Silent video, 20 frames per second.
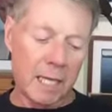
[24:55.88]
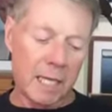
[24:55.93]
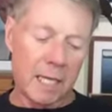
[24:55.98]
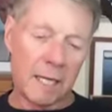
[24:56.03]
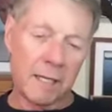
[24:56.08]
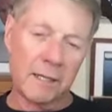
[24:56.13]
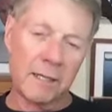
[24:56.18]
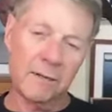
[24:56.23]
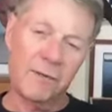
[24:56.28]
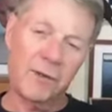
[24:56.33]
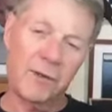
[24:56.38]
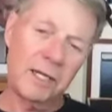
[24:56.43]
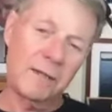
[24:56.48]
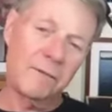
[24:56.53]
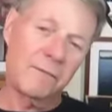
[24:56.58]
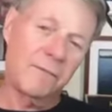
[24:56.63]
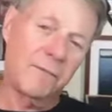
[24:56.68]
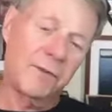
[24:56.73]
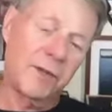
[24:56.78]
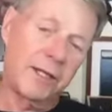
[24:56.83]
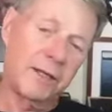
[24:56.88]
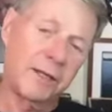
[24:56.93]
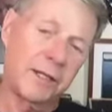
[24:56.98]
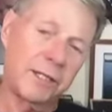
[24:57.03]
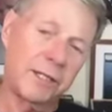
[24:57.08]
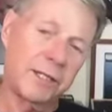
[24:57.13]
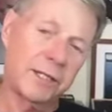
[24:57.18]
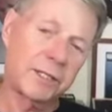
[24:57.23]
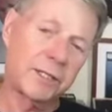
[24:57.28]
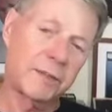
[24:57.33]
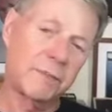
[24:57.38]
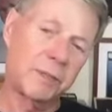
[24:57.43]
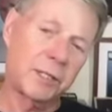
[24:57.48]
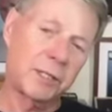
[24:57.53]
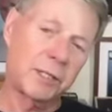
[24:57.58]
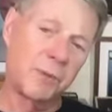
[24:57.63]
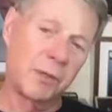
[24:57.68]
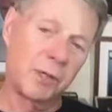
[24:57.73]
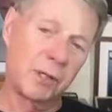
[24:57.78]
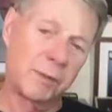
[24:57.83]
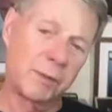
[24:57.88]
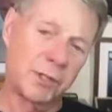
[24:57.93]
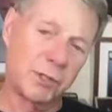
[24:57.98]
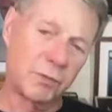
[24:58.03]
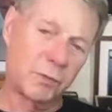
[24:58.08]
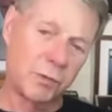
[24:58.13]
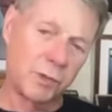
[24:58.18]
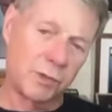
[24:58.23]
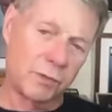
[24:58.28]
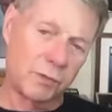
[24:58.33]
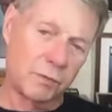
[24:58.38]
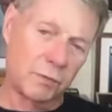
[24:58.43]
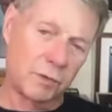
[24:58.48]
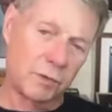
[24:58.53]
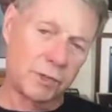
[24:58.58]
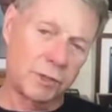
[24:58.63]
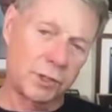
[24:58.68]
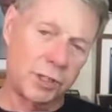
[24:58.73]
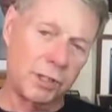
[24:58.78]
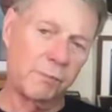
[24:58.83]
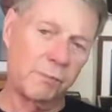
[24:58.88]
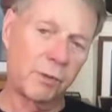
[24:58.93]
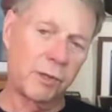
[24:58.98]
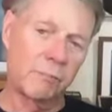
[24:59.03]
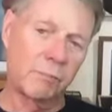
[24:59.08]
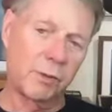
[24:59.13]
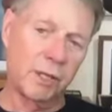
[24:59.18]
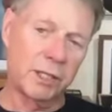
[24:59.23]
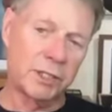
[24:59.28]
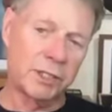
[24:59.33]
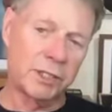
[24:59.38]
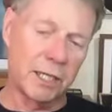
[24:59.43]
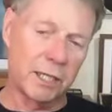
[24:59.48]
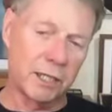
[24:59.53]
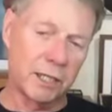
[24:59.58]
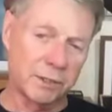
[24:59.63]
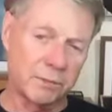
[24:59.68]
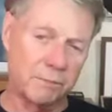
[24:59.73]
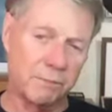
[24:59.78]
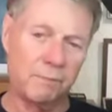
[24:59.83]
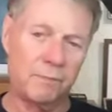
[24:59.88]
The thing, they did some experiments with sheep red blood cells